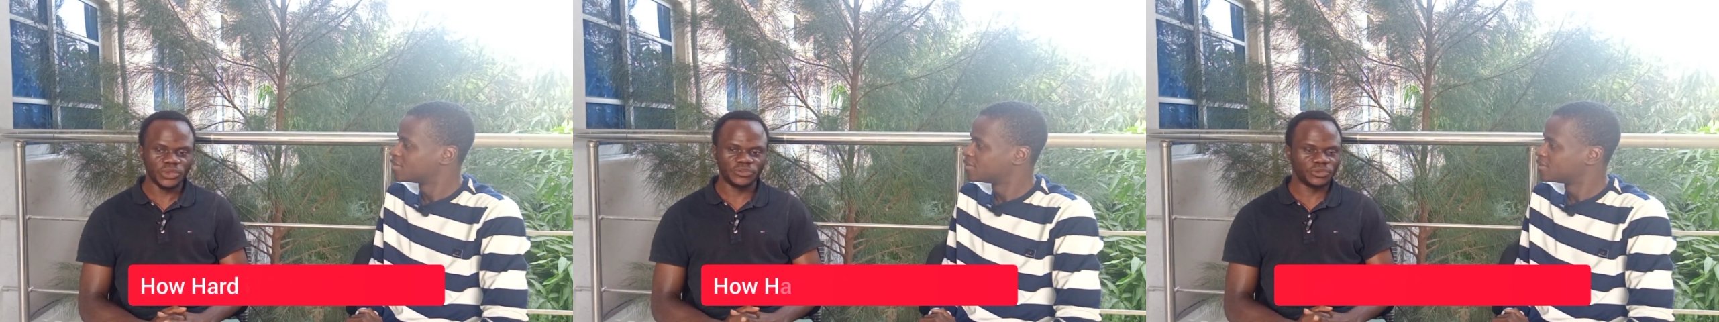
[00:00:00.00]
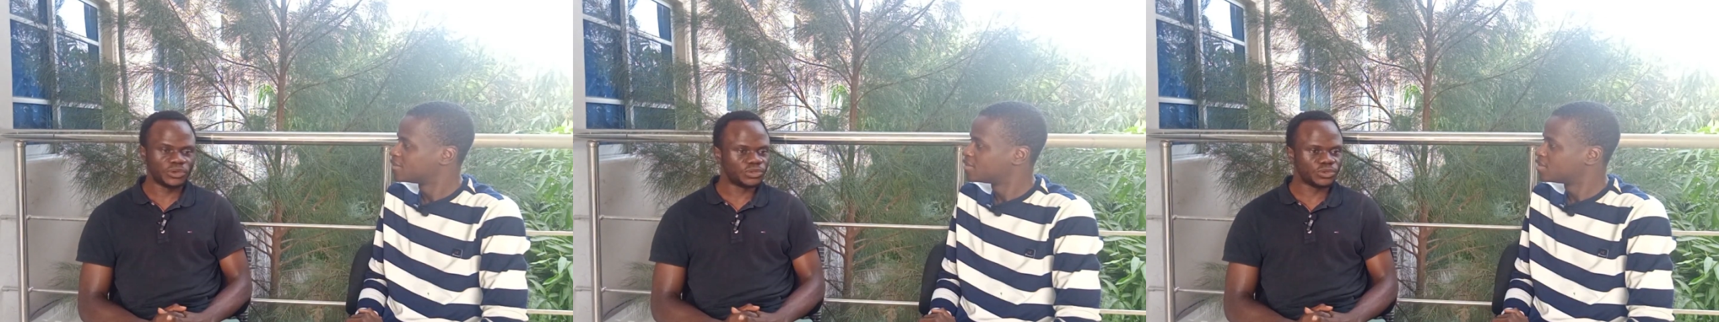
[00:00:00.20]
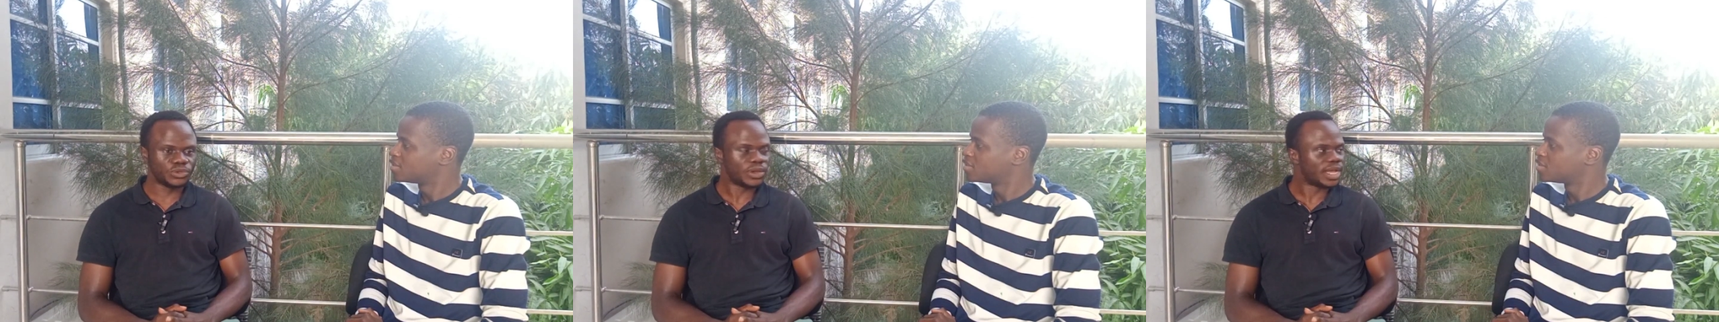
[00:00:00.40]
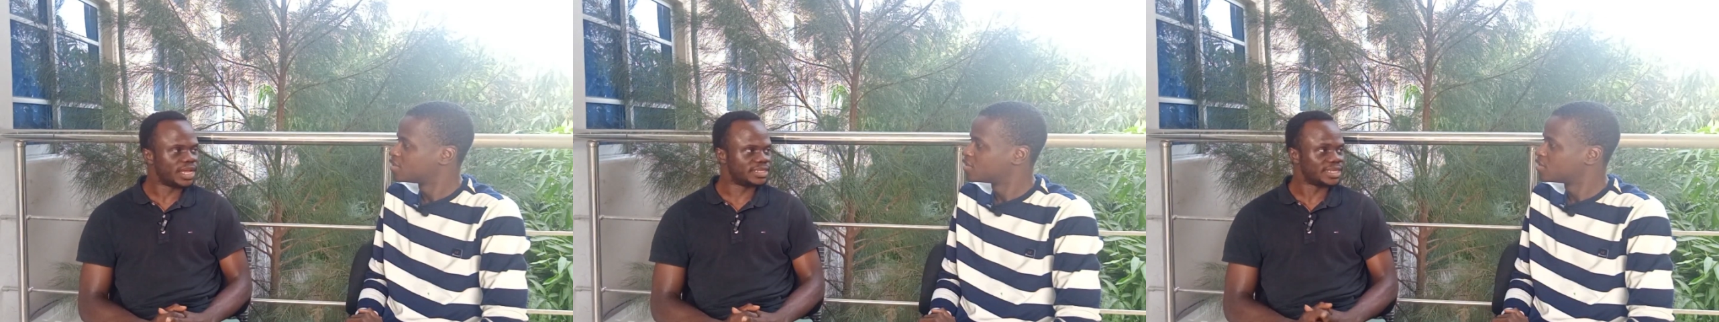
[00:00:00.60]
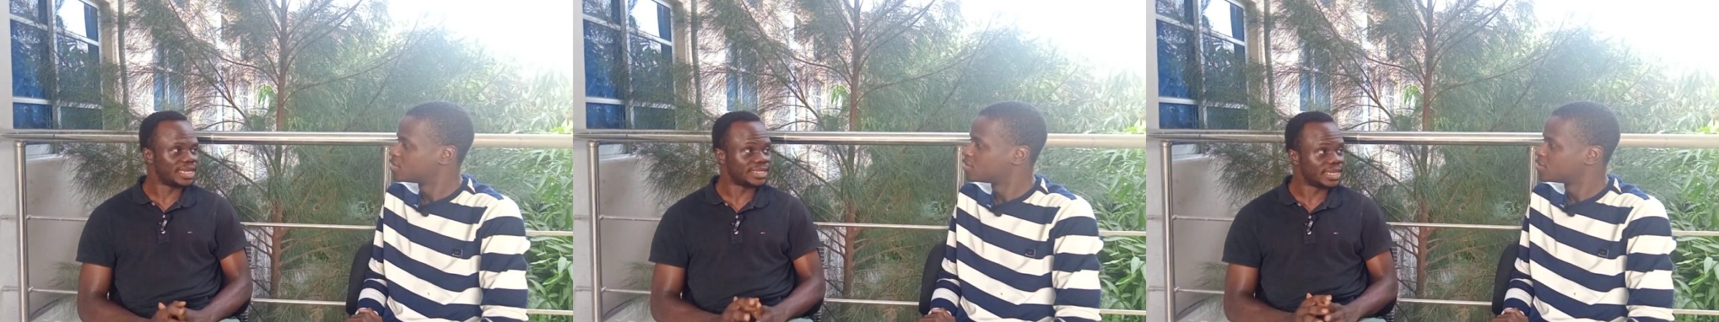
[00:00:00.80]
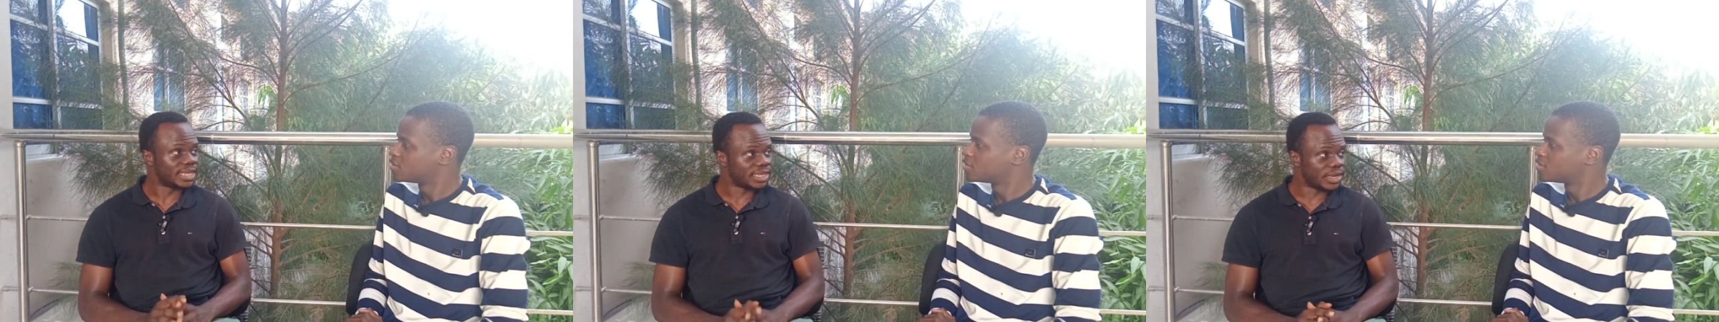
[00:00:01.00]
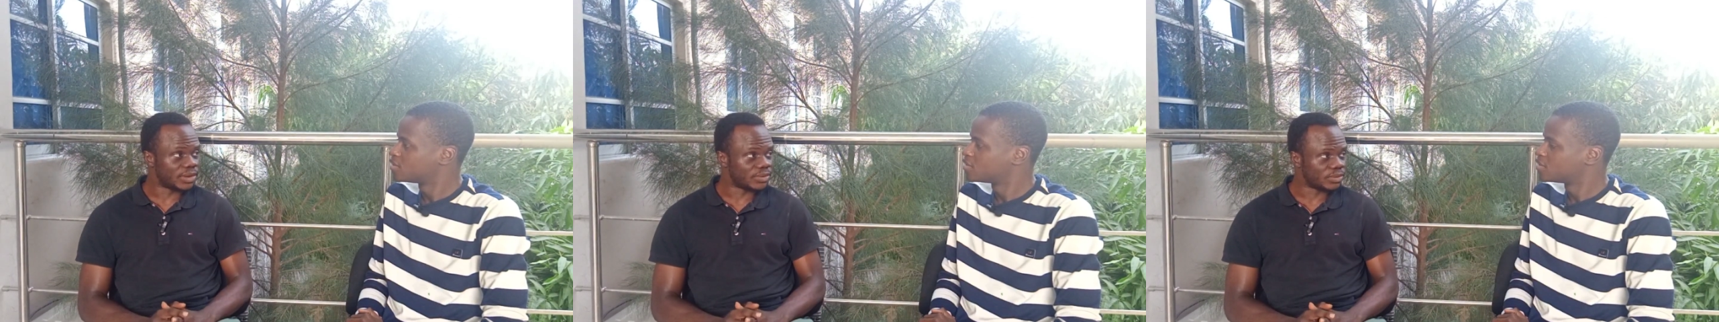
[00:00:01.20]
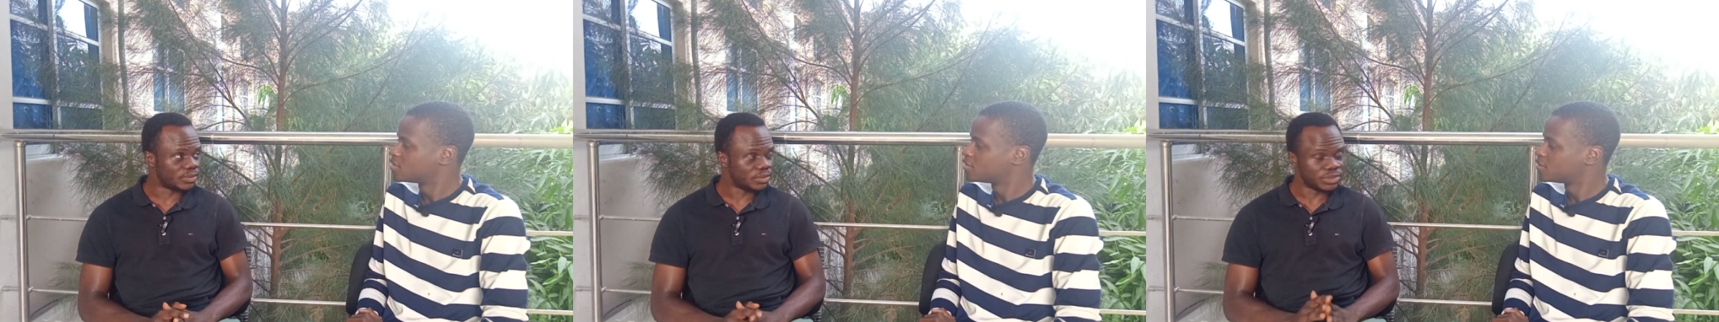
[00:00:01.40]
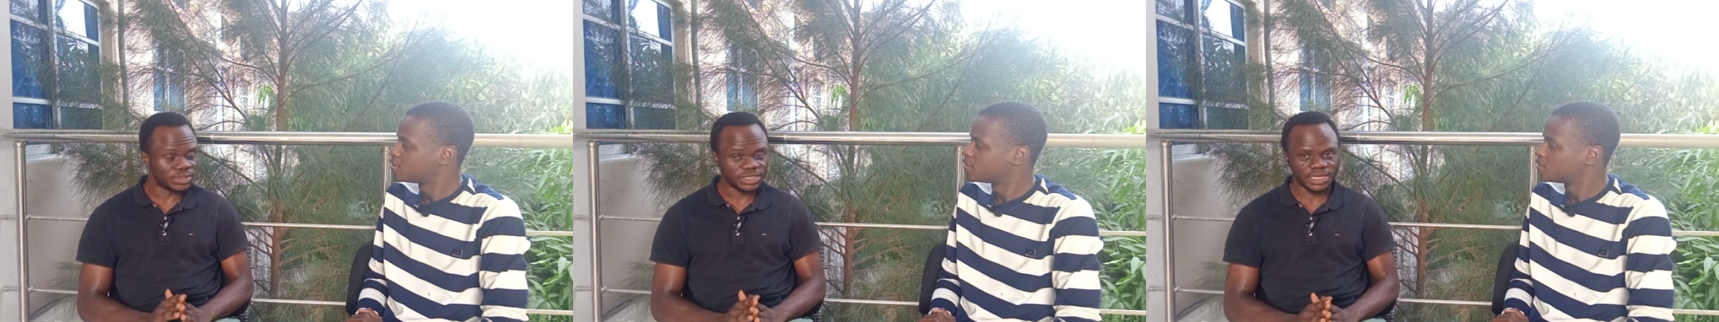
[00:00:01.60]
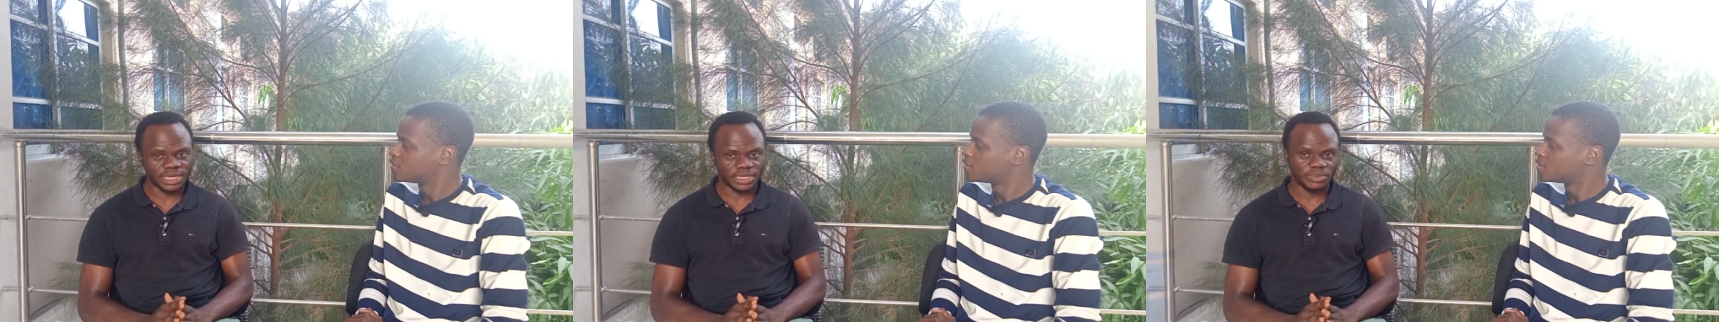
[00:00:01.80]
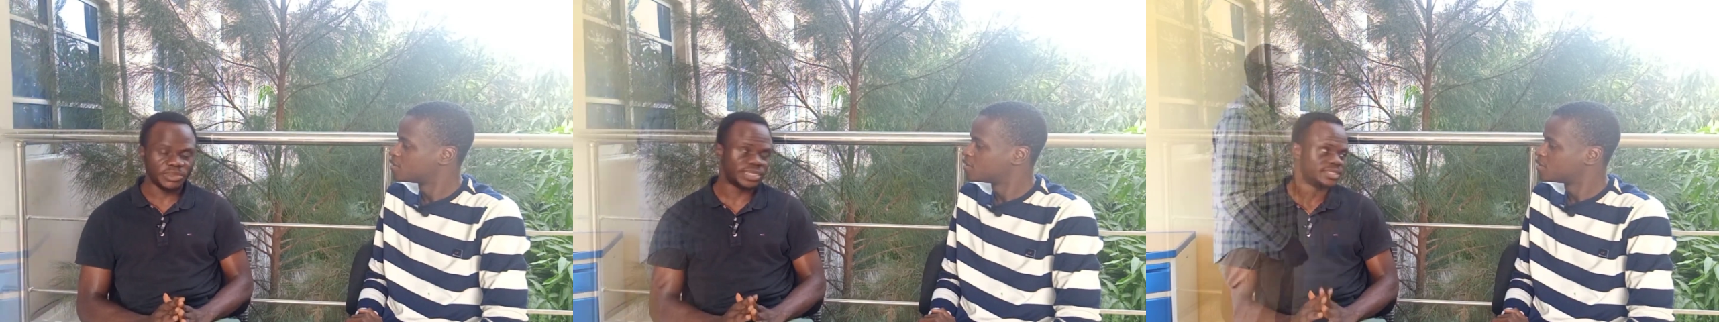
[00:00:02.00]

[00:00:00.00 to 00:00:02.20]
Speaker 1: now, if you want to look at it at any angle, you see that